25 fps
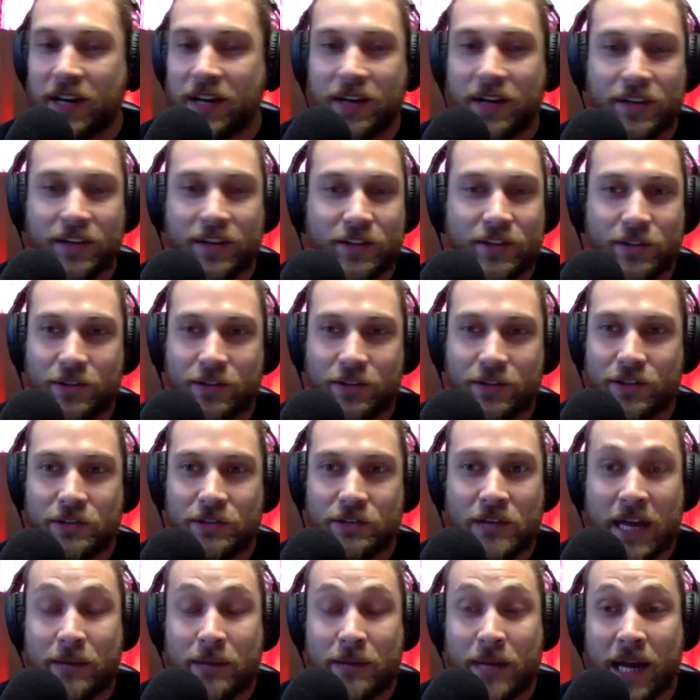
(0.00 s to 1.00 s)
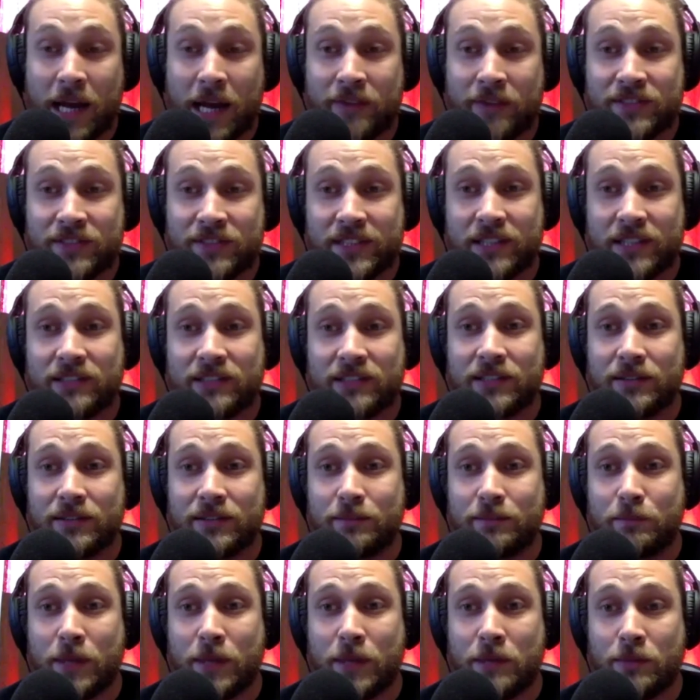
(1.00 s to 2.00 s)
You name it. I've seen
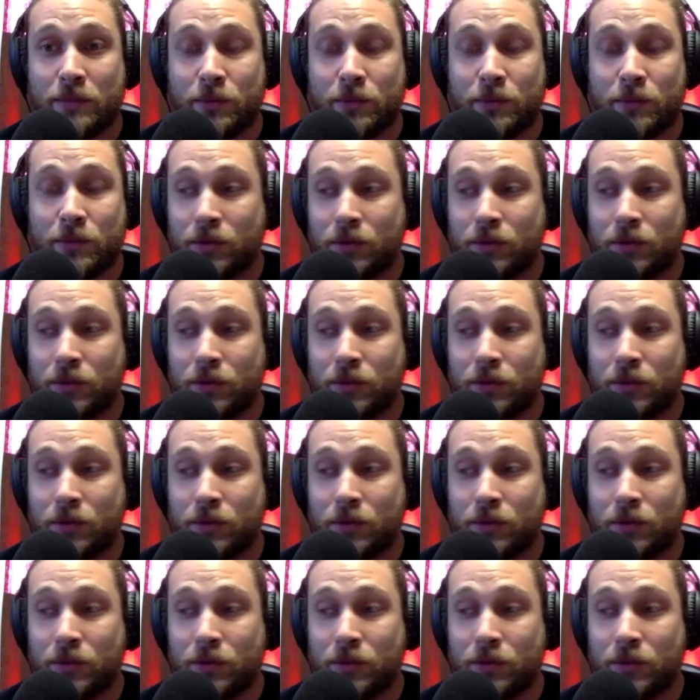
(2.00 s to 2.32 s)
people.